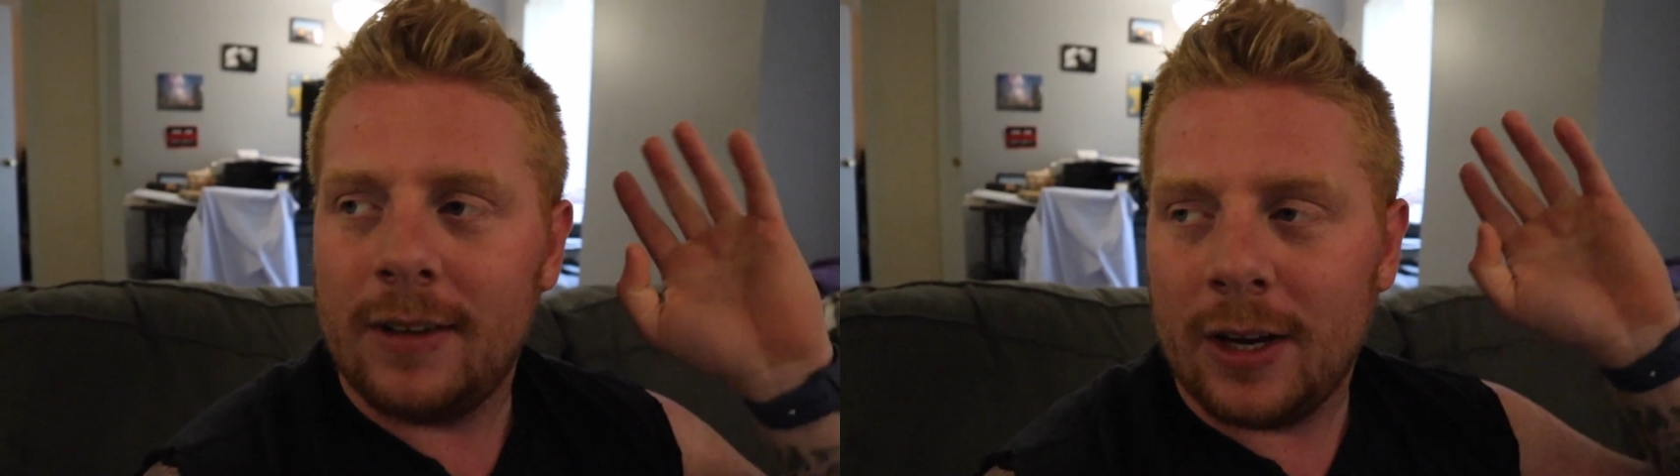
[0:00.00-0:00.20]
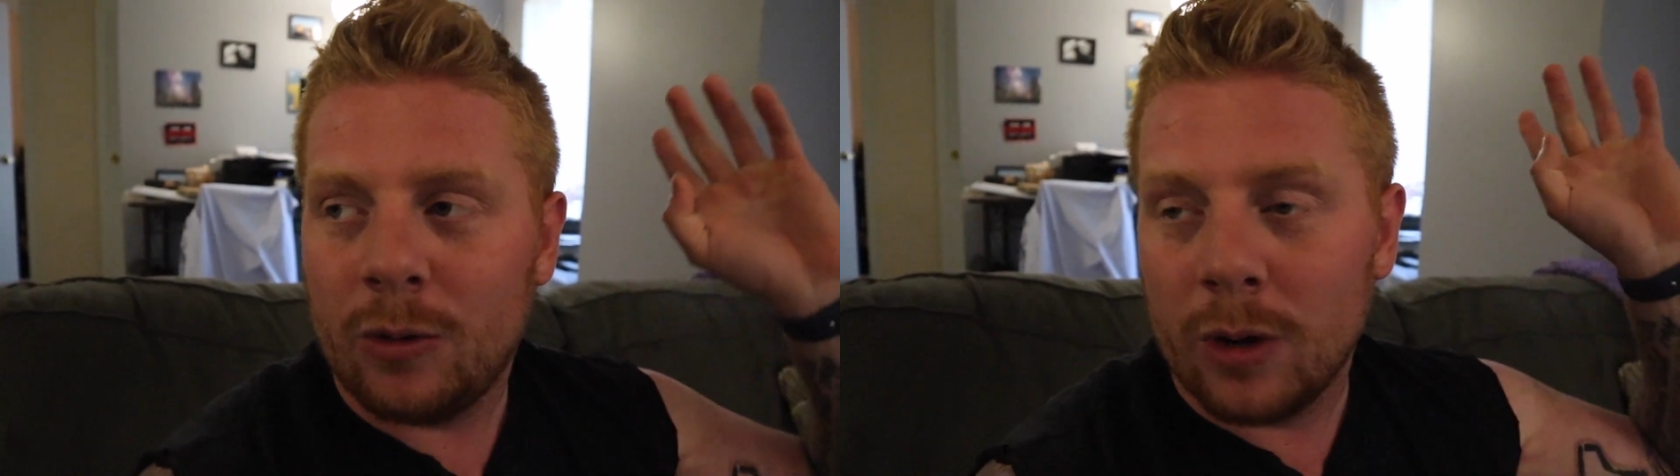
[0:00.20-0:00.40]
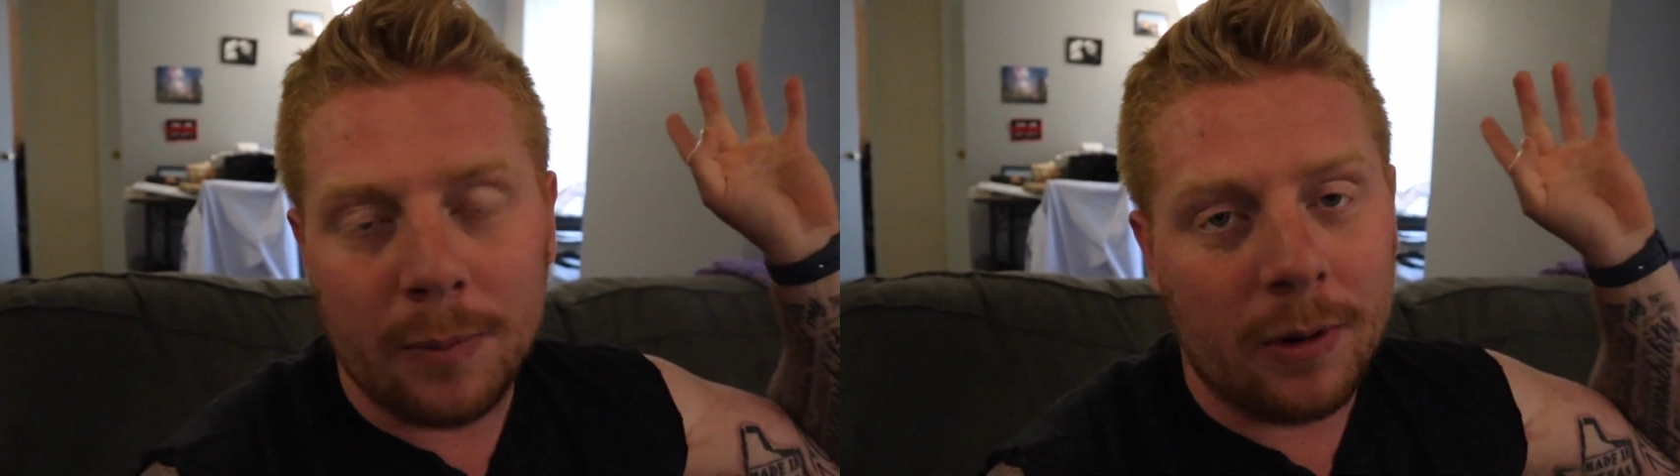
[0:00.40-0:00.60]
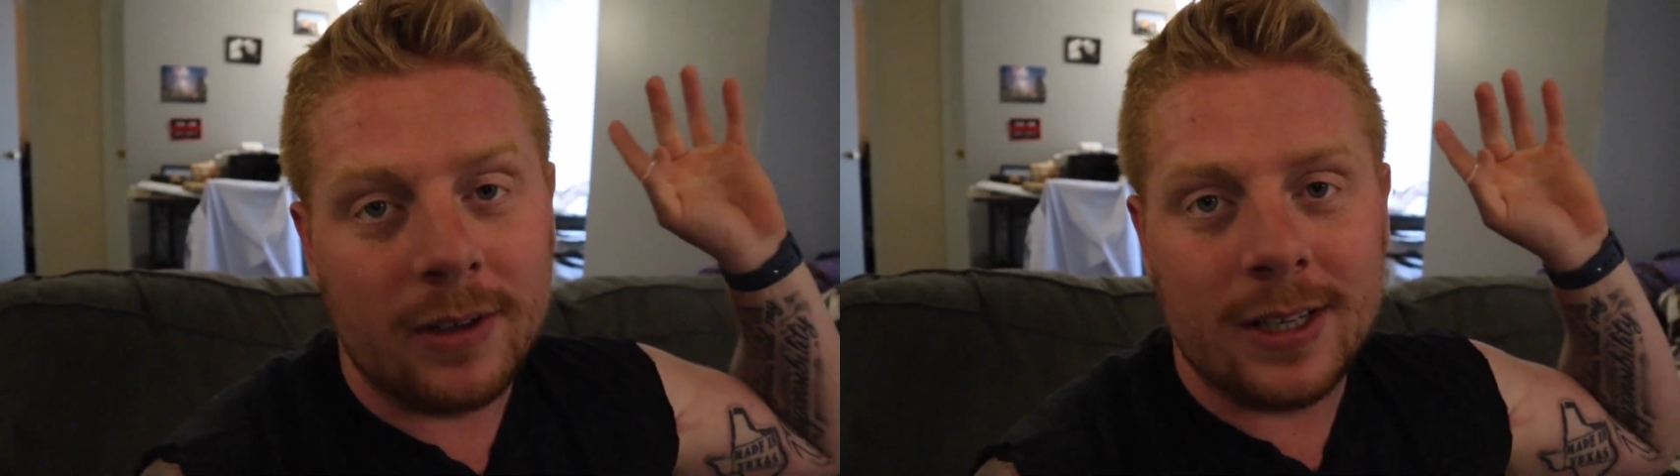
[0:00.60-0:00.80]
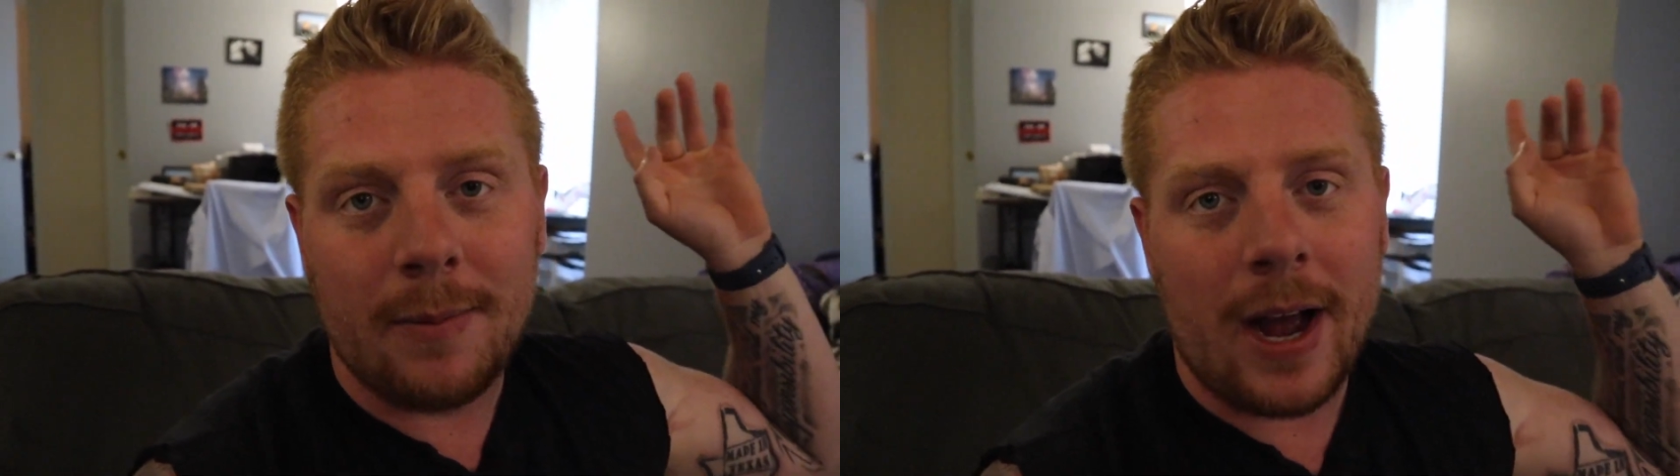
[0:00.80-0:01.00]
Ignore the
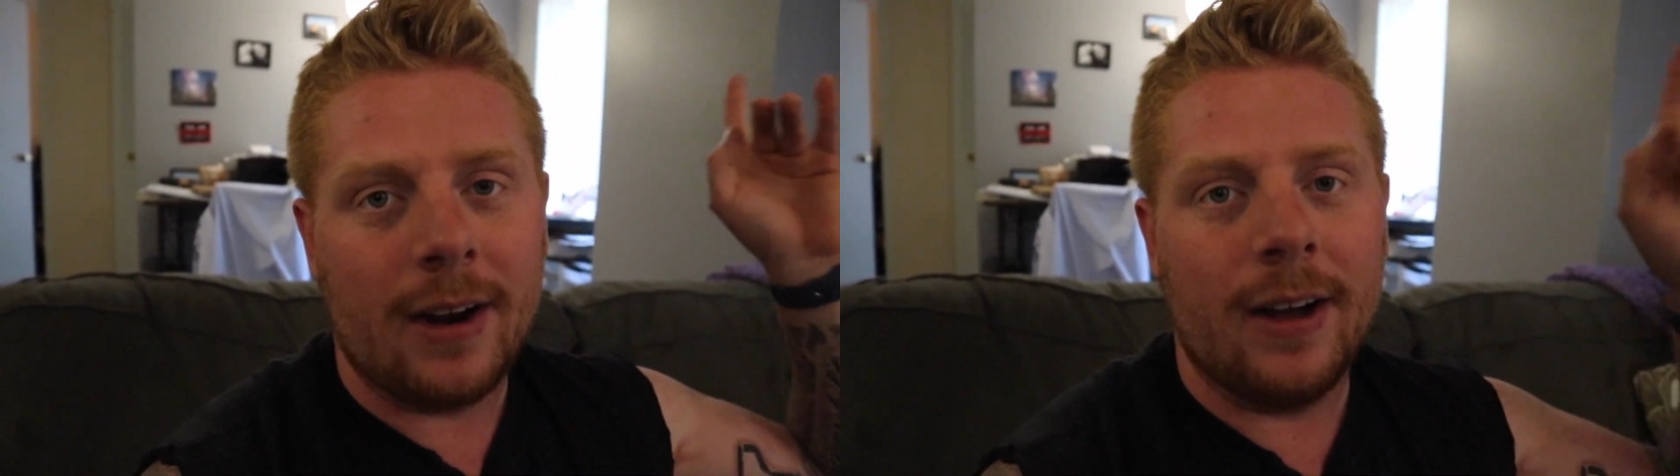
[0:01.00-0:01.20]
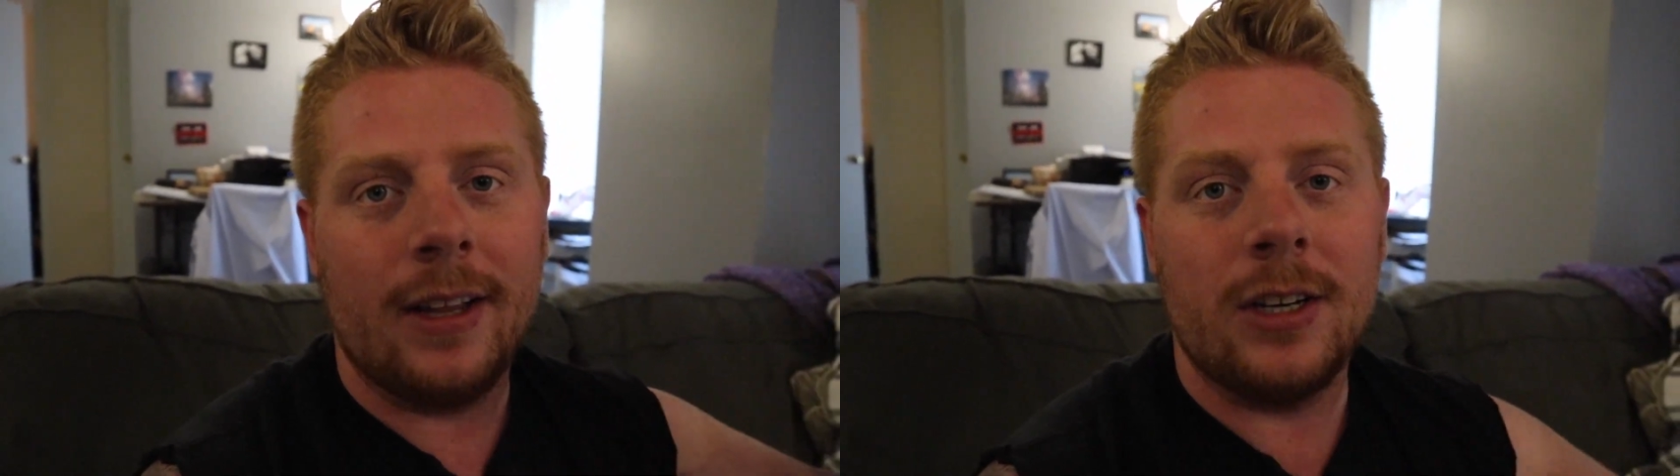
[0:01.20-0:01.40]
birds in the background.